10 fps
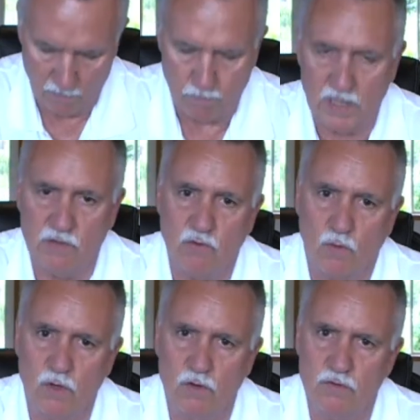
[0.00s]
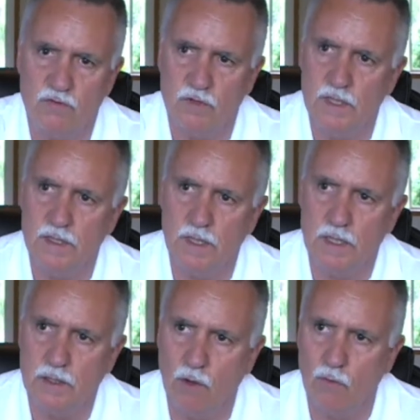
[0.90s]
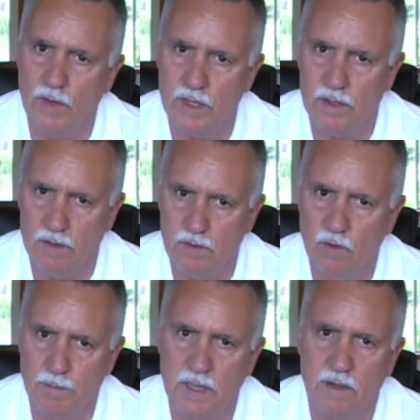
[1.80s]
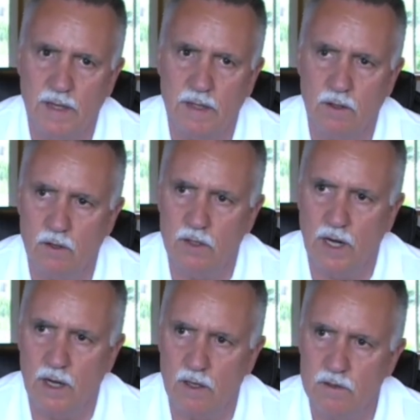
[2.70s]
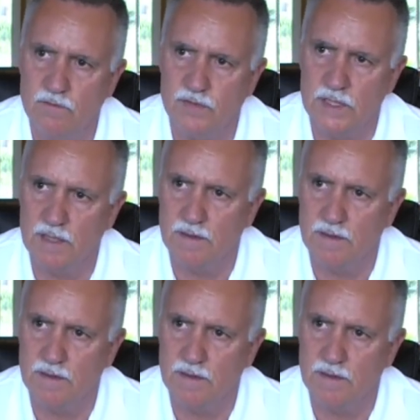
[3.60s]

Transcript: to place orders, and know that you'll be taken good care of, and